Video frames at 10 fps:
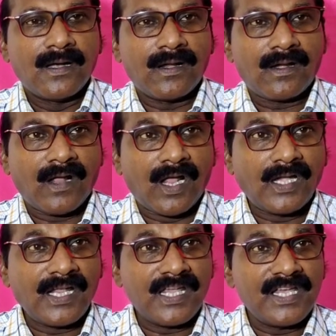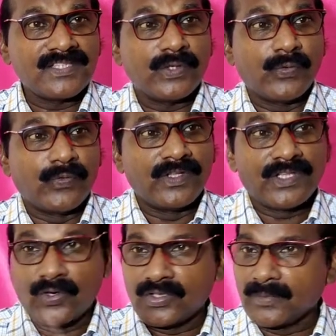Rani is
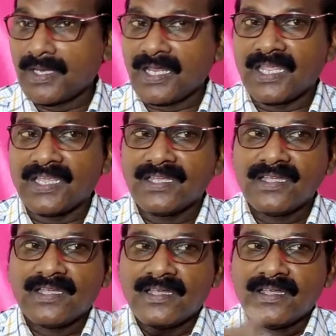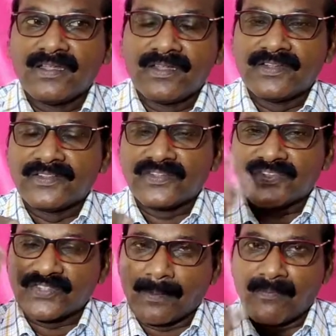without money. So,
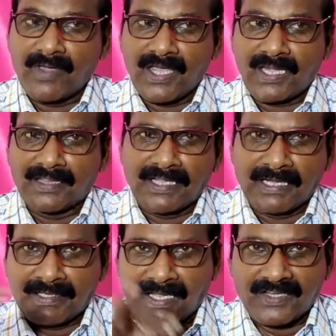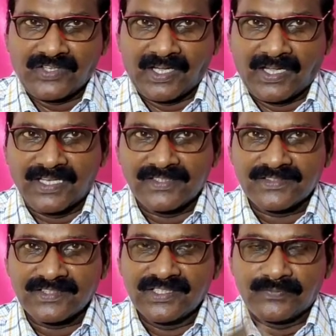somewhere in the entire sentence,
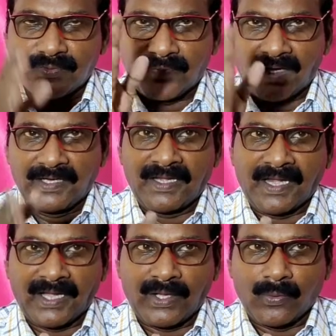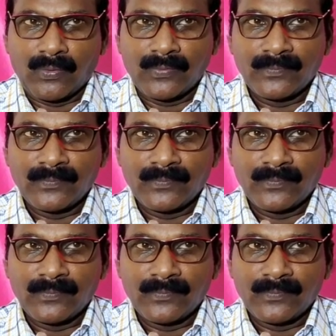if you find a negative,